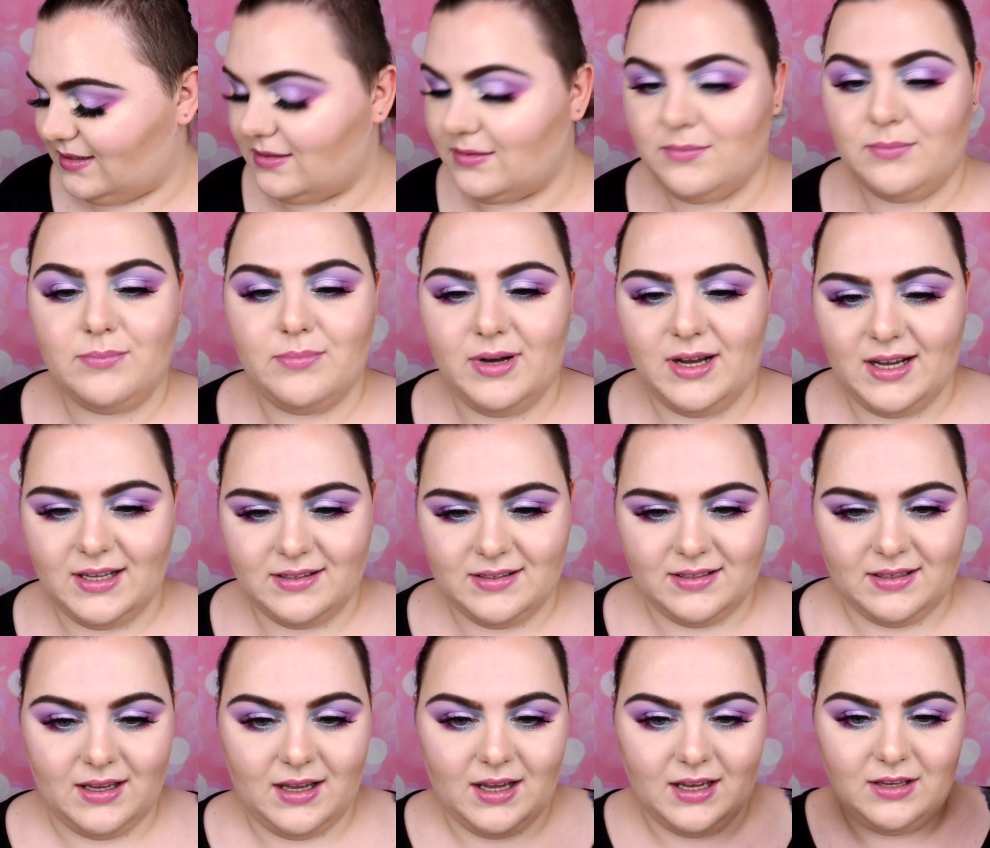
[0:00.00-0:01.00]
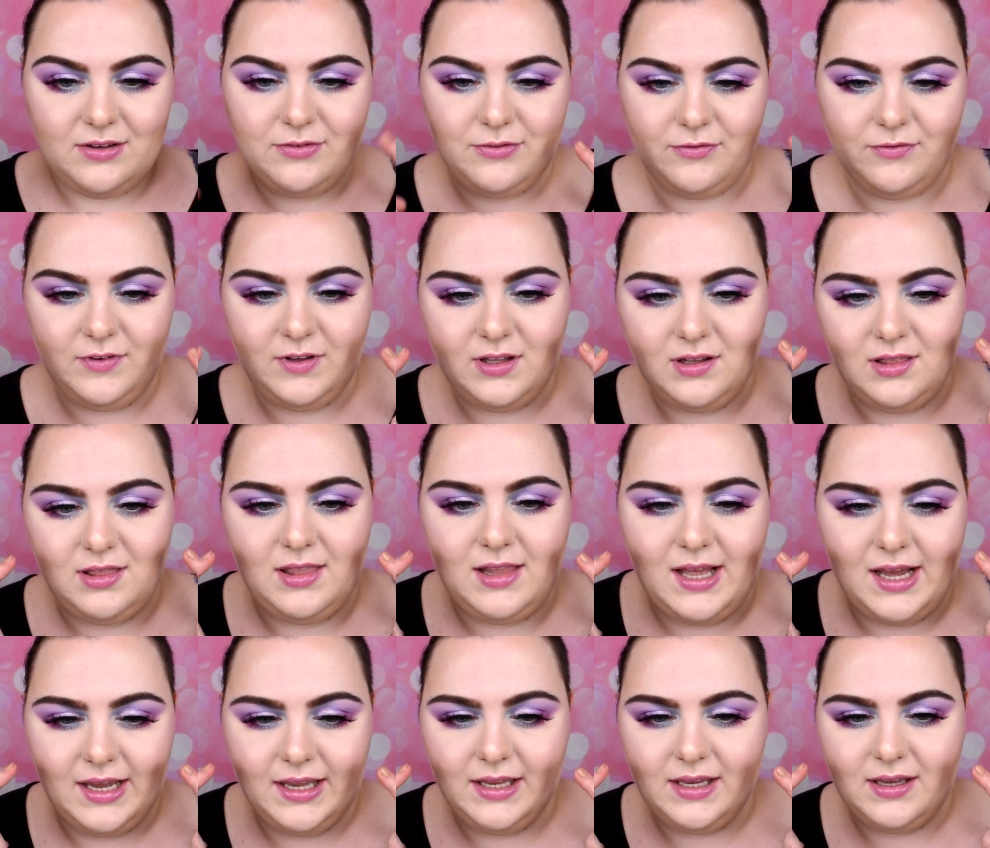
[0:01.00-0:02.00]
it, but I feel
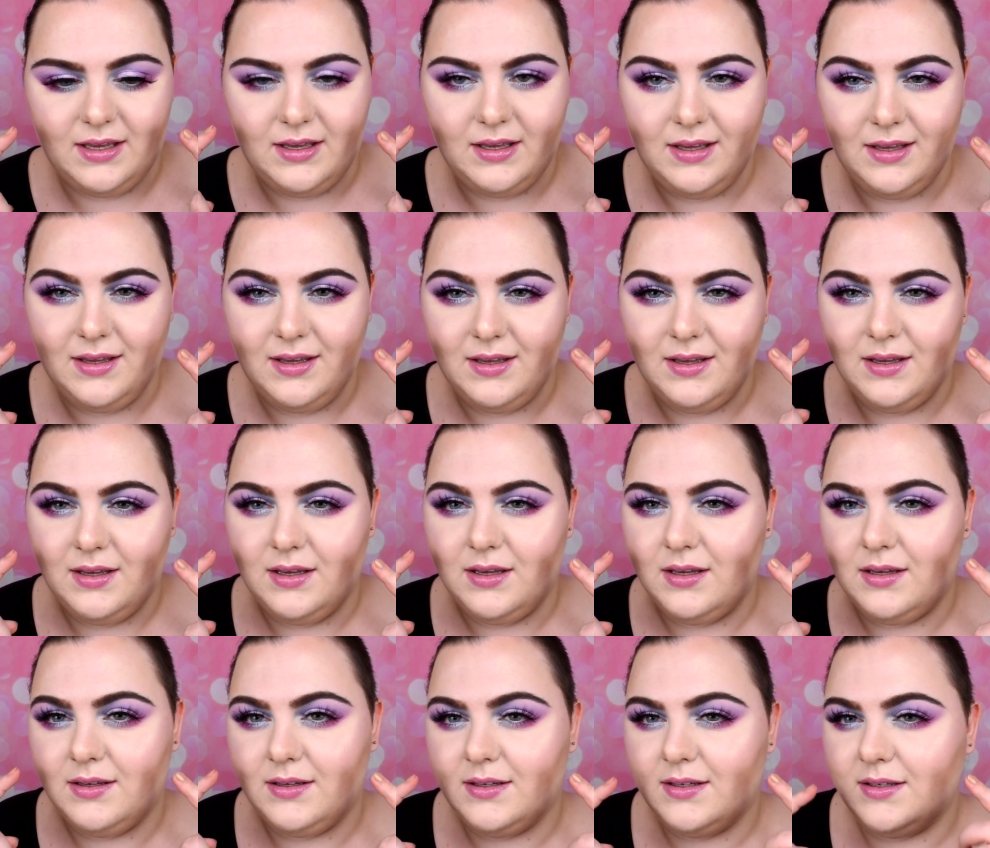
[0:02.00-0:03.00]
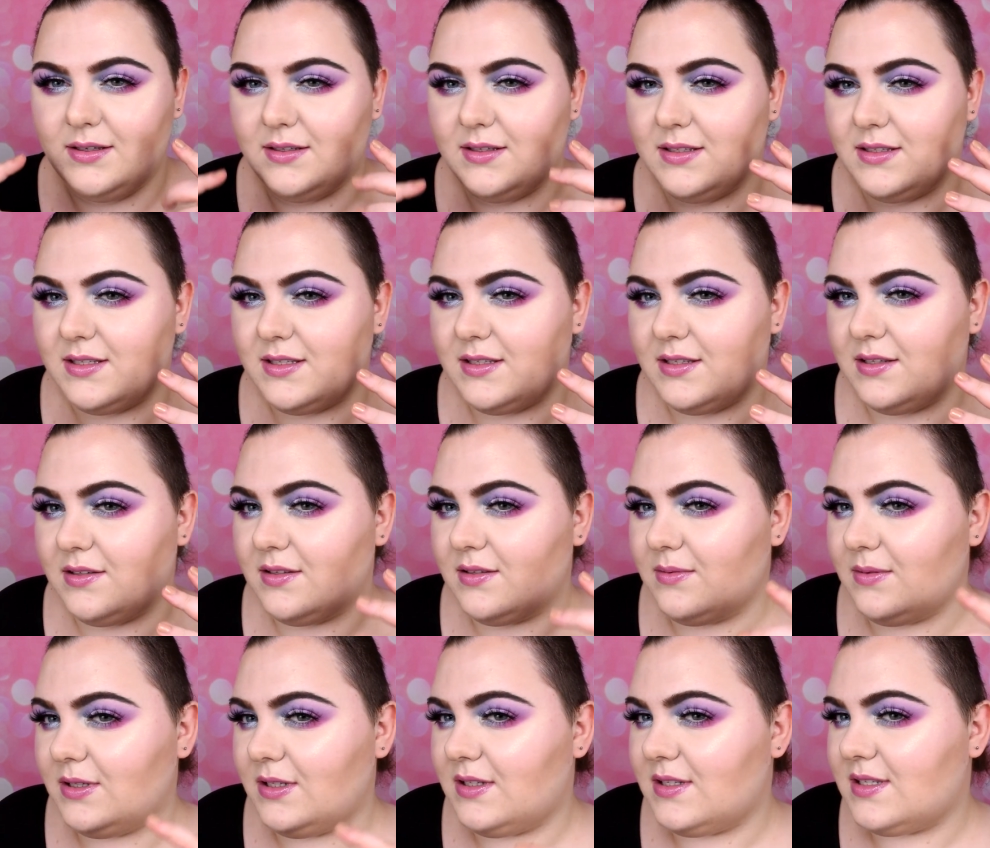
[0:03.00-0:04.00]
like
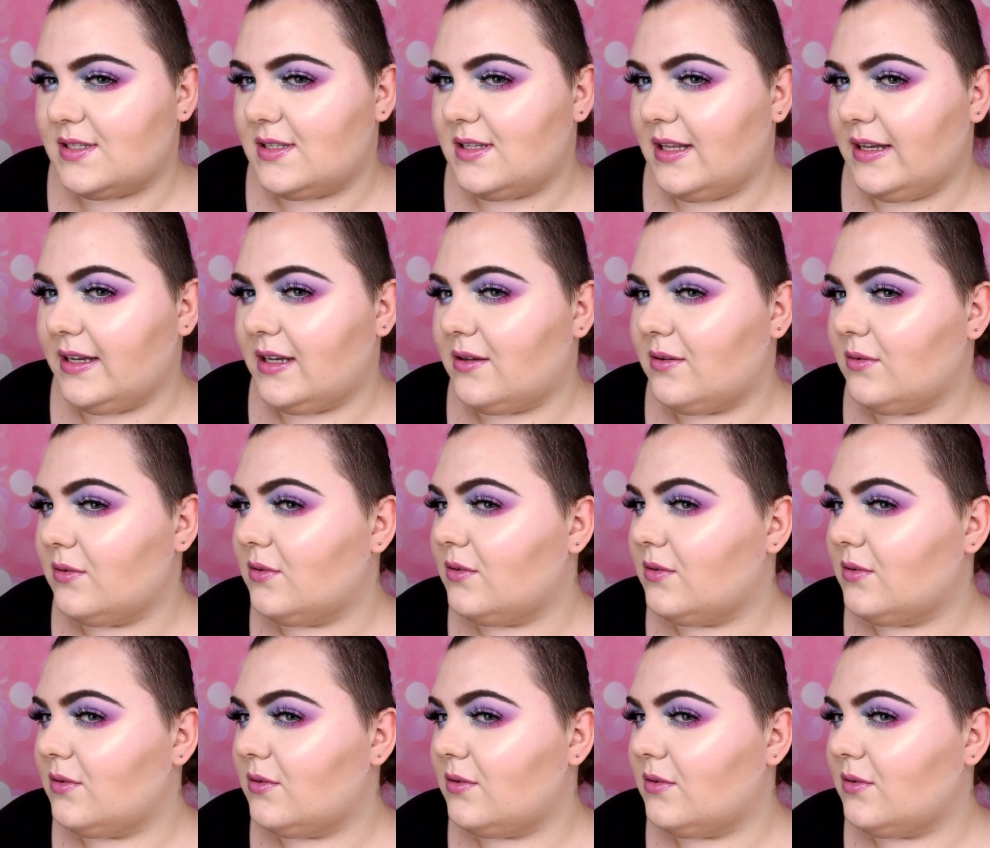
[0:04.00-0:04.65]
it's like